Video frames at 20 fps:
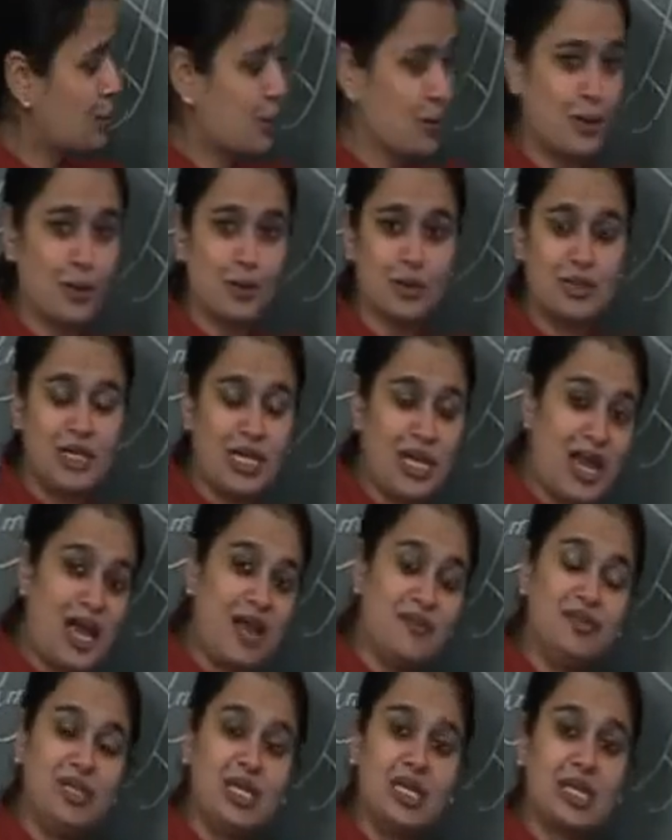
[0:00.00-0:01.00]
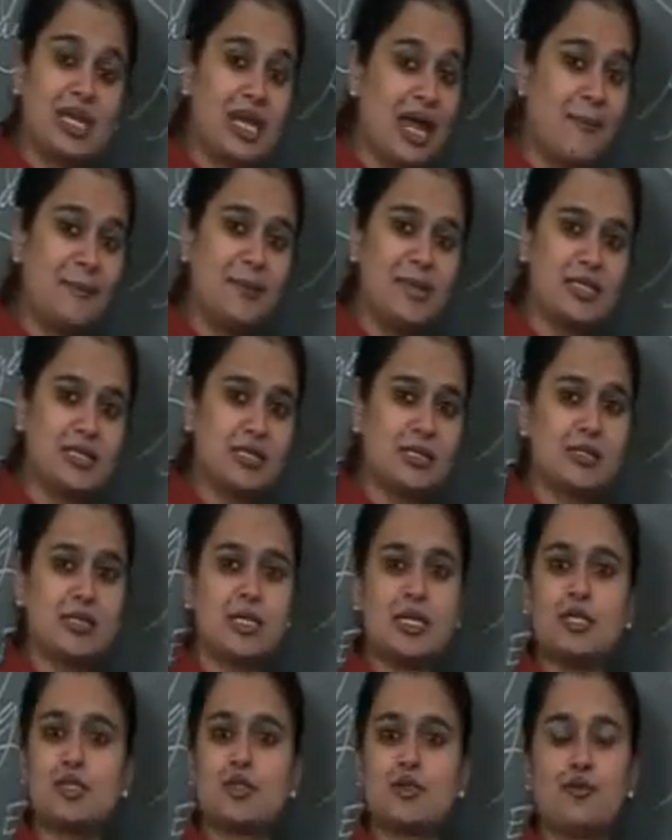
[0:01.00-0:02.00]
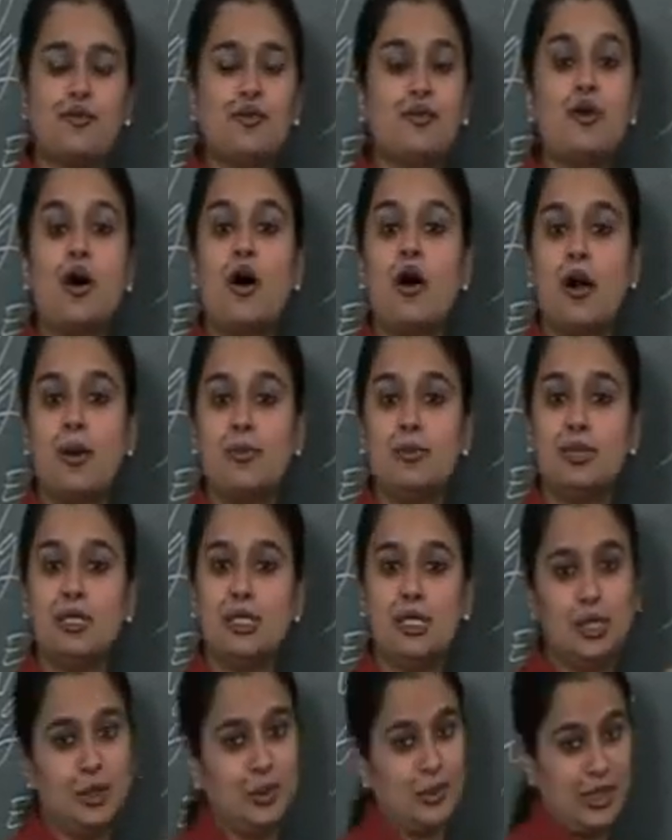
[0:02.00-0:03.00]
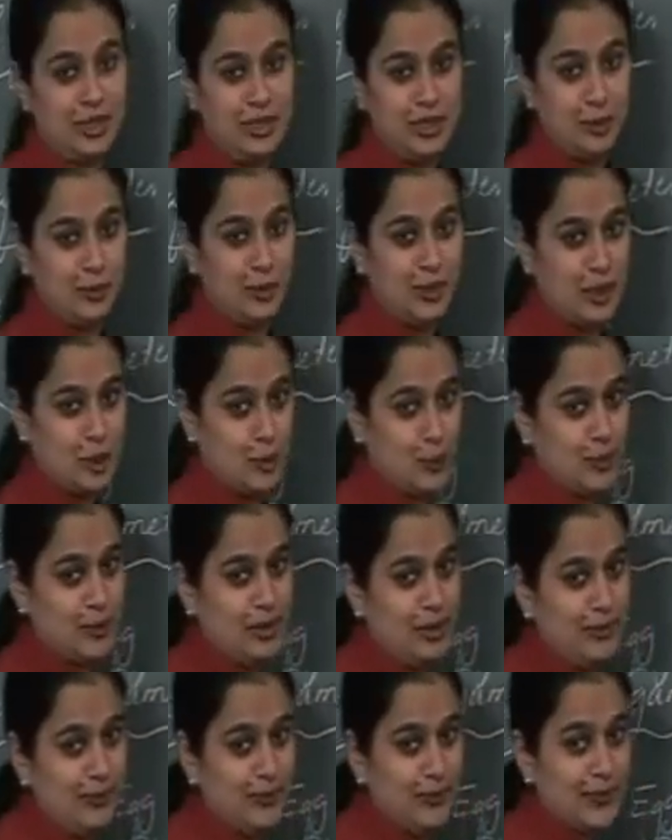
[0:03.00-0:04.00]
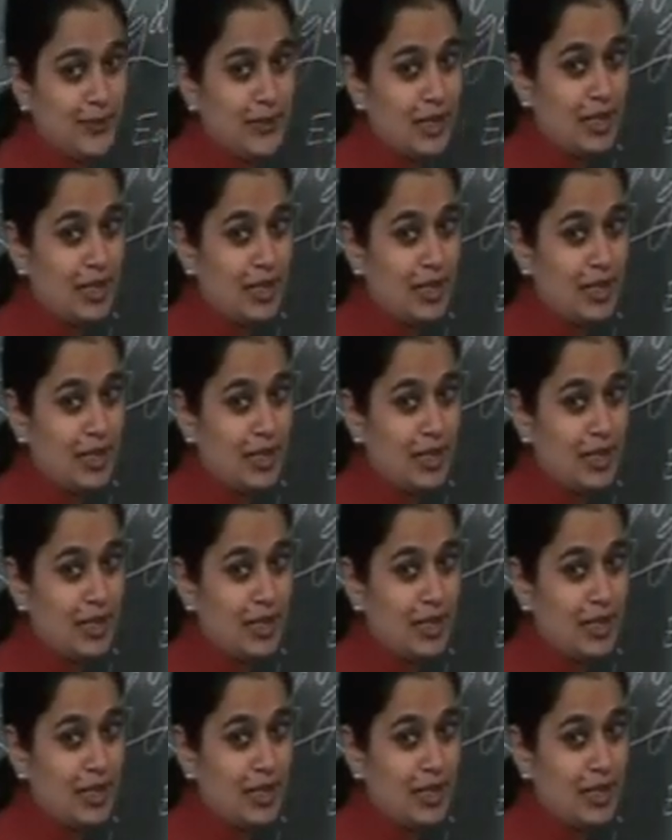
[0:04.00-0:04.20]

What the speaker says: grow, they have the capacity to form new individual.